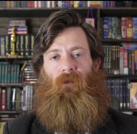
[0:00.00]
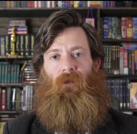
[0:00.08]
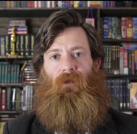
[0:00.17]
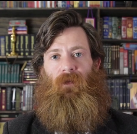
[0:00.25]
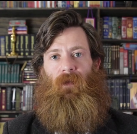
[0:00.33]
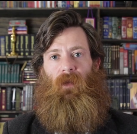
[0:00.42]

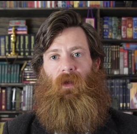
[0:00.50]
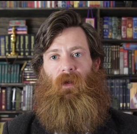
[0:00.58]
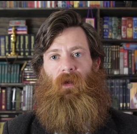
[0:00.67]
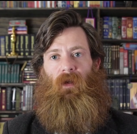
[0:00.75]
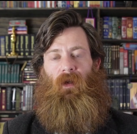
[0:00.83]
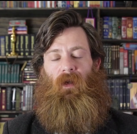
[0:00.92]

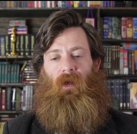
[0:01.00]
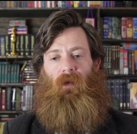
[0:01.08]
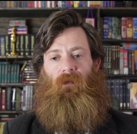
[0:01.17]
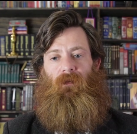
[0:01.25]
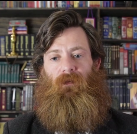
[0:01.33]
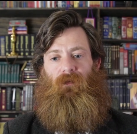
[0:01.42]

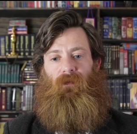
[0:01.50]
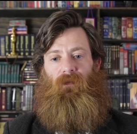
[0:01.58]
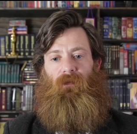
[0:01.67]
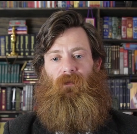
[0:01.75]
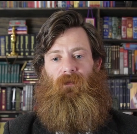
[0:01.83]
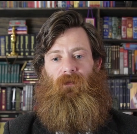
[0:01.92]

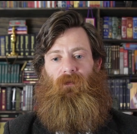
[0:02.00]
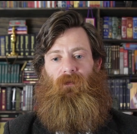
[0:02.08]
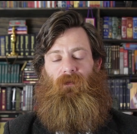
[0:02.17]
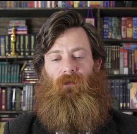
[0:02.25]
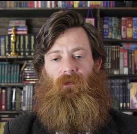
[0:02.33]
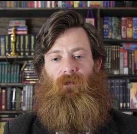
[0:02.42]

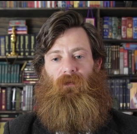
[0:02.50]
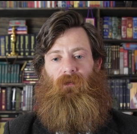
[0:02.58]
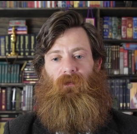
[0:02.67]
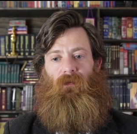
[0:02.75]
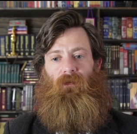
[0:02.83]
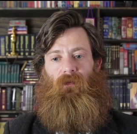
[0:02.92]
No one is speaking in this clip.